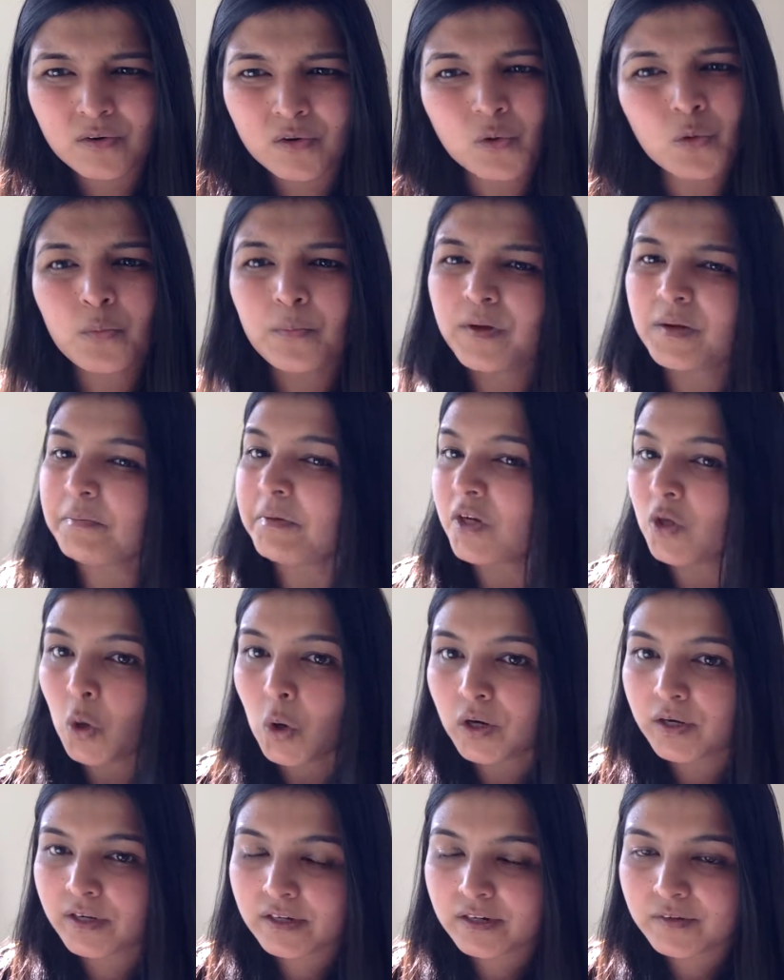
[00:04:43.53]
No, maybe
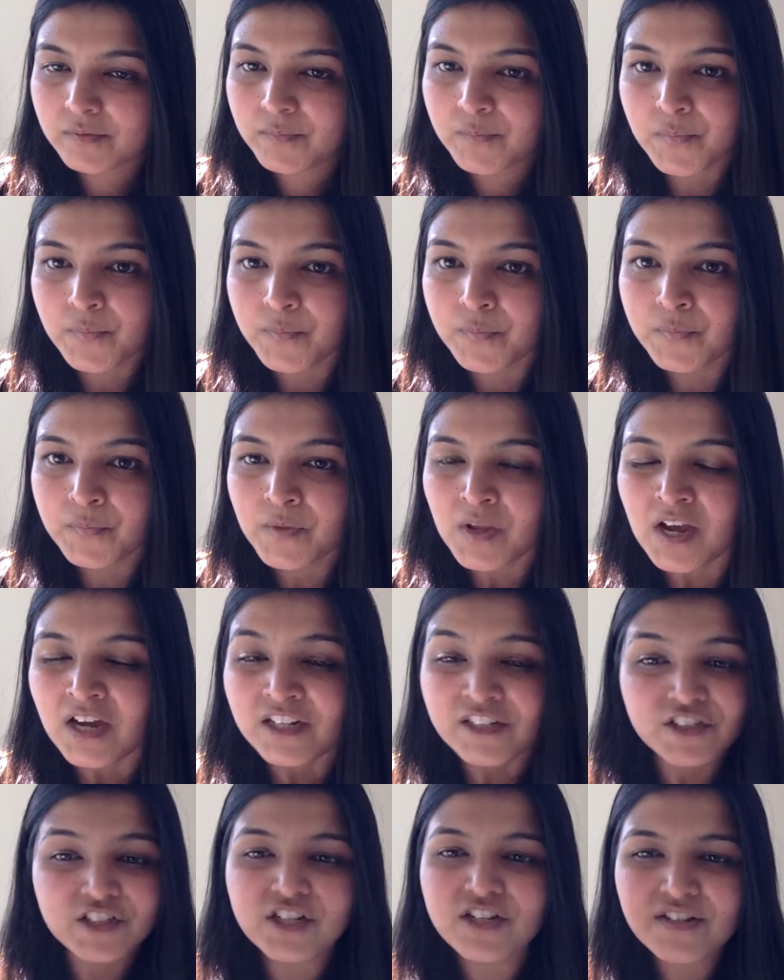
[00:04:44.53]
not.
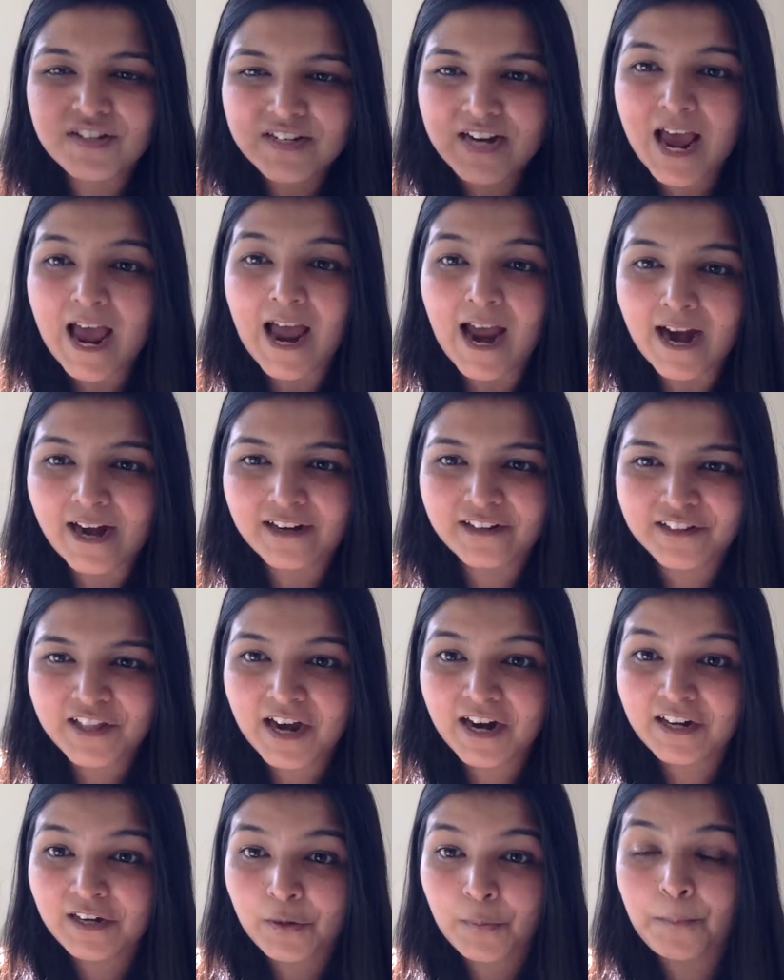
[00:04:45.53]
Just add
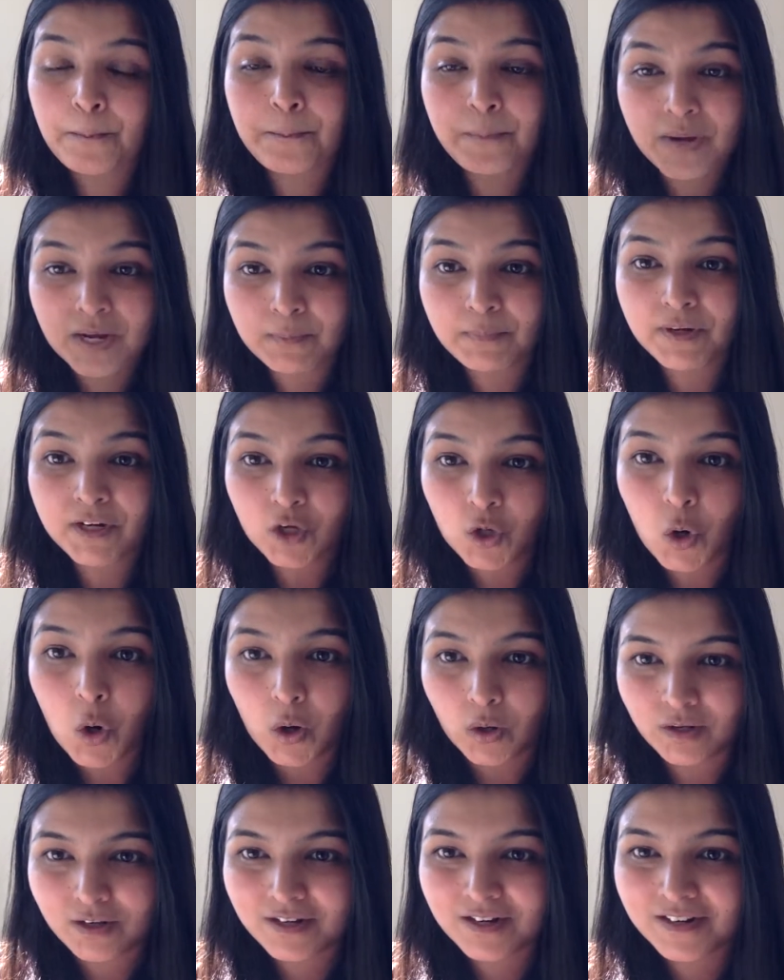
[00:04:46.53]
that maybe
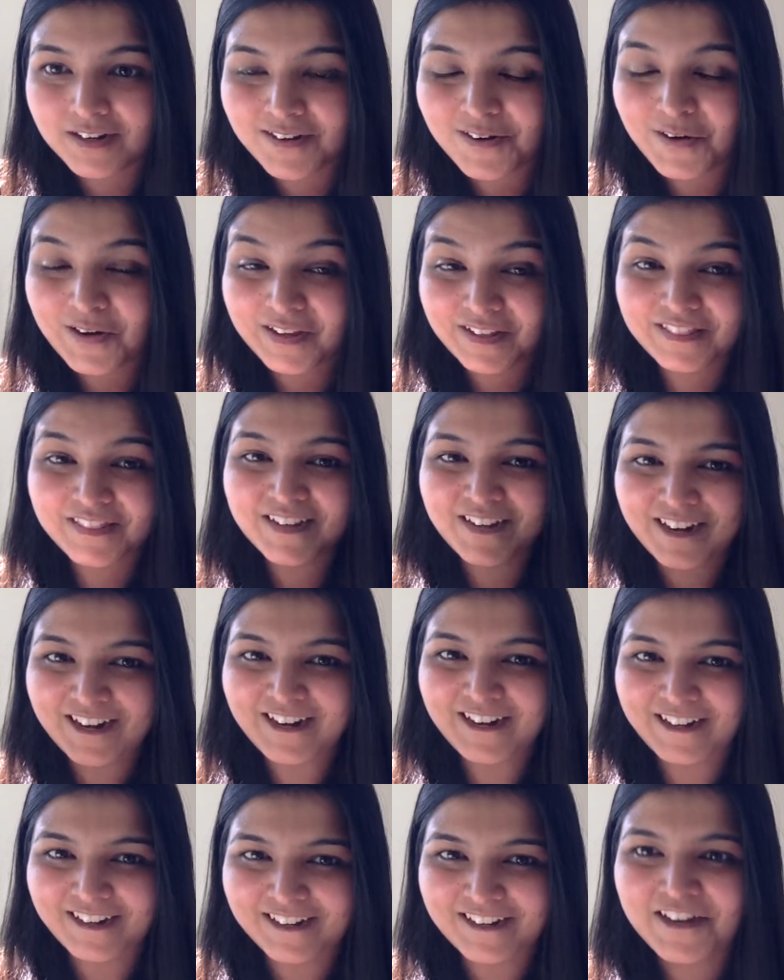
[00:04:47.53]
not in the
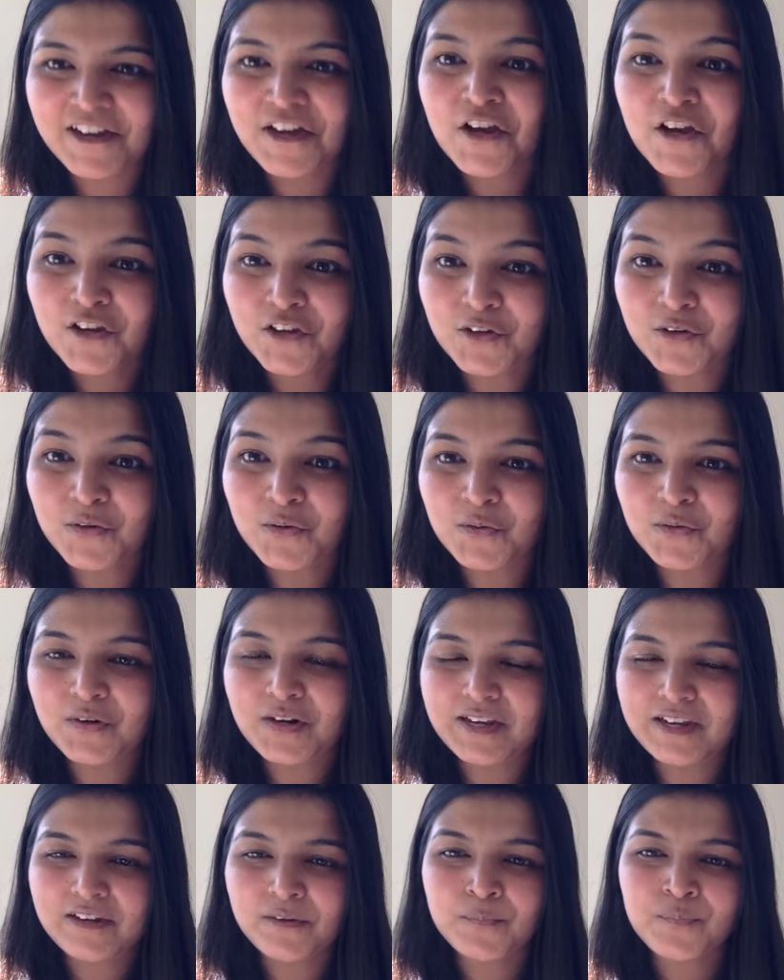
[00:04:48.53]
end.
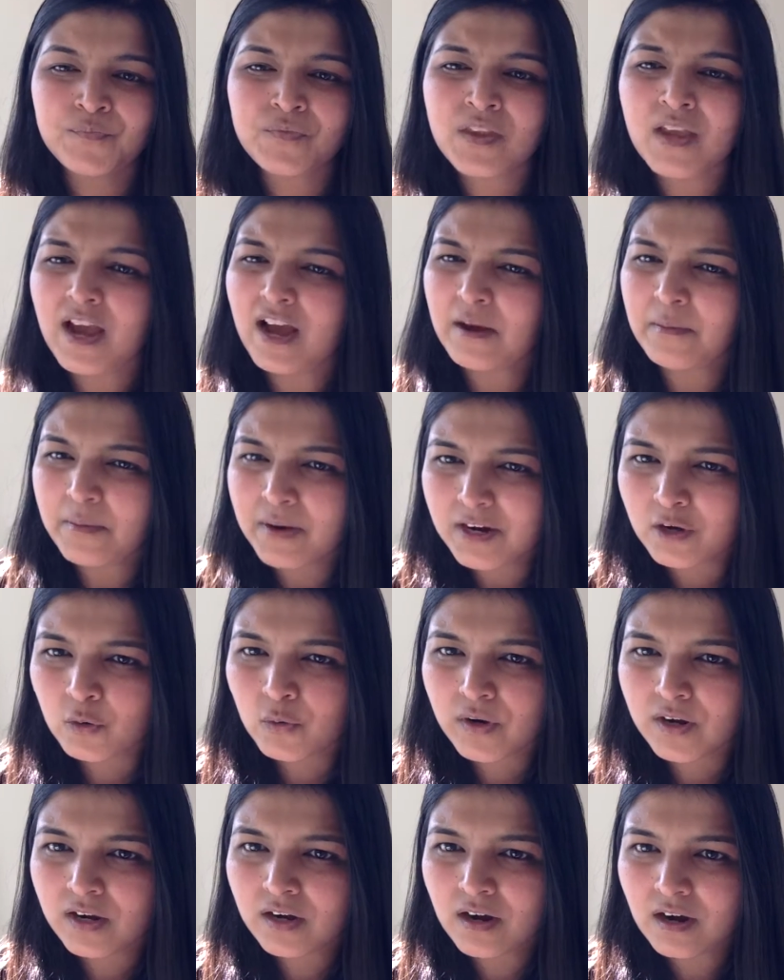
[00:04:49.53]
Like, am I
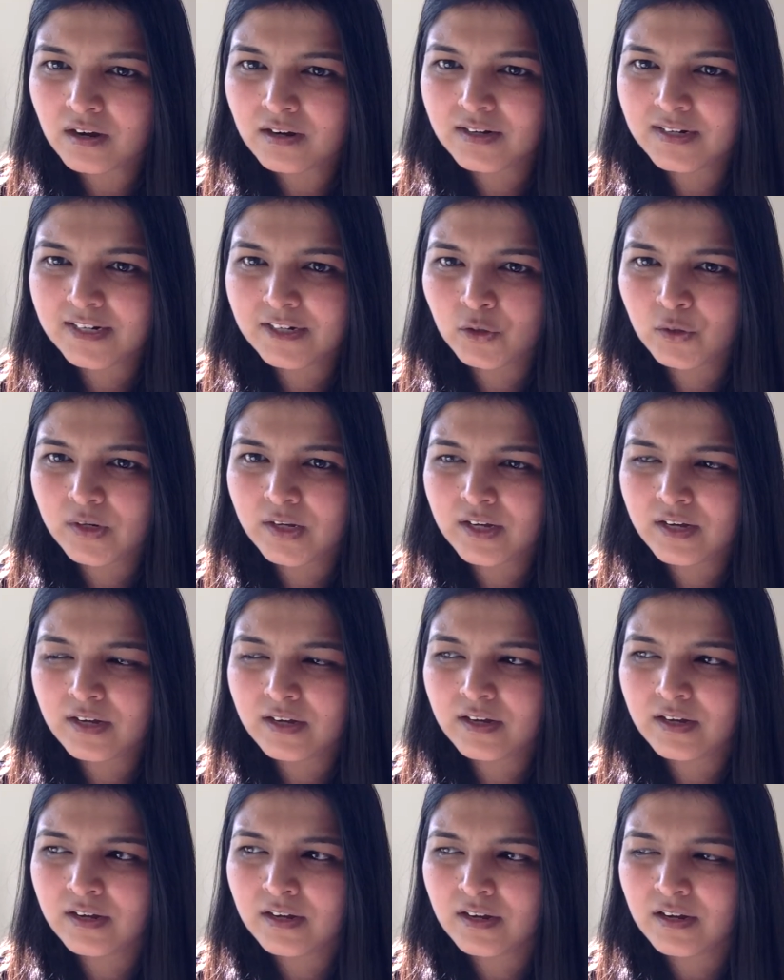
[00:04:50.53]
looking ugly today?
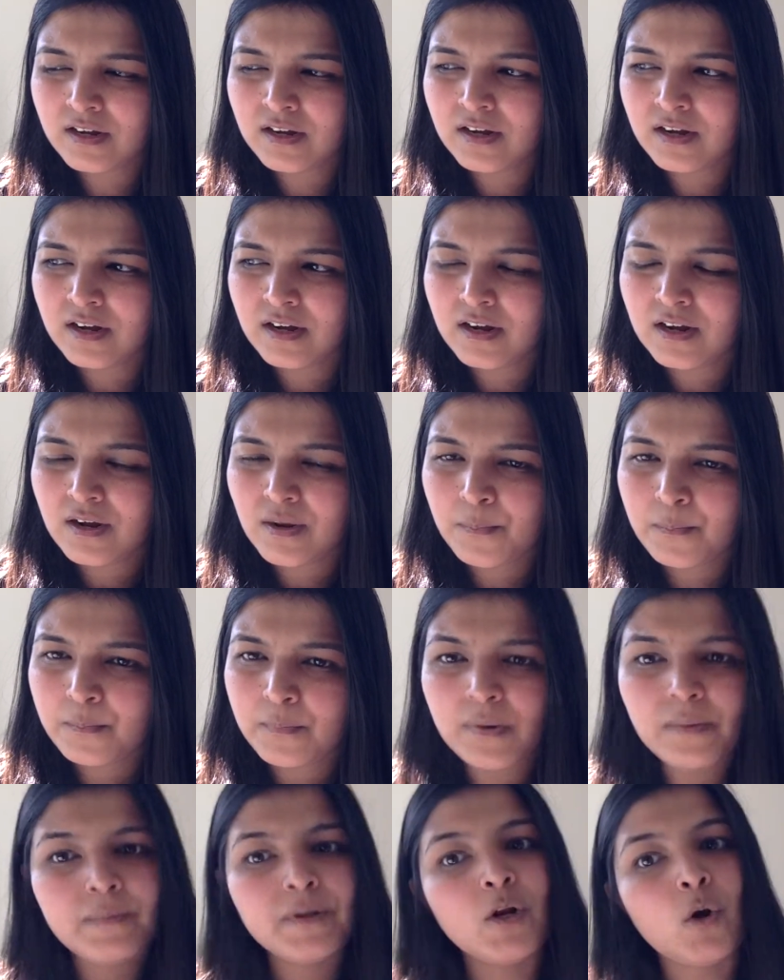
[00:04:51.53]

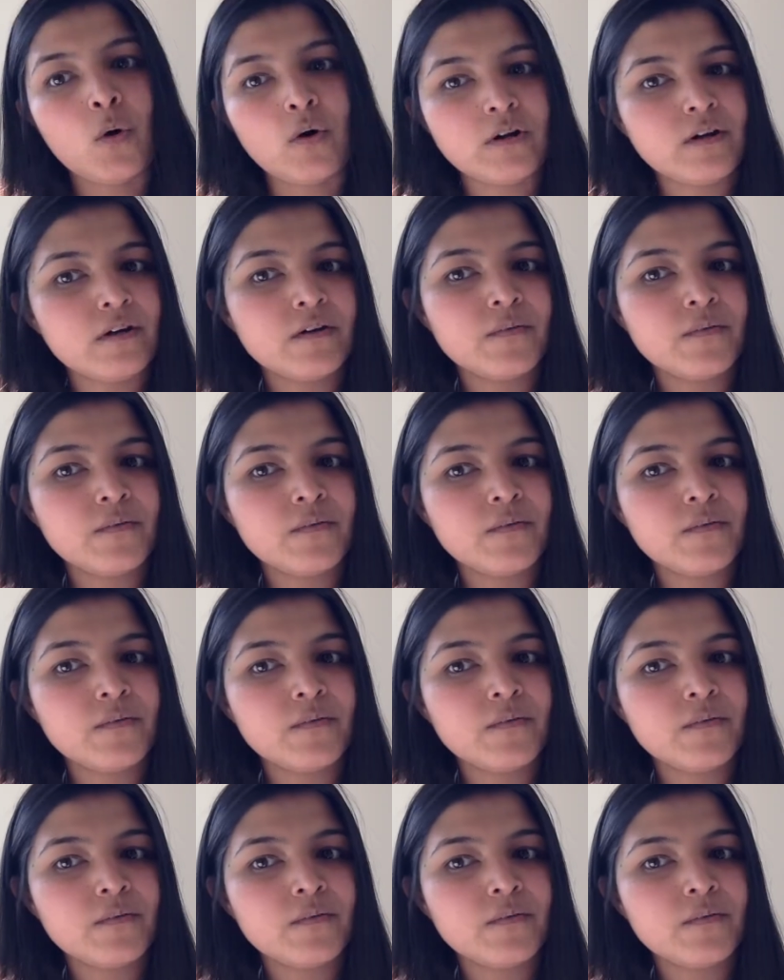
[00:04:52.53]
Maybe not.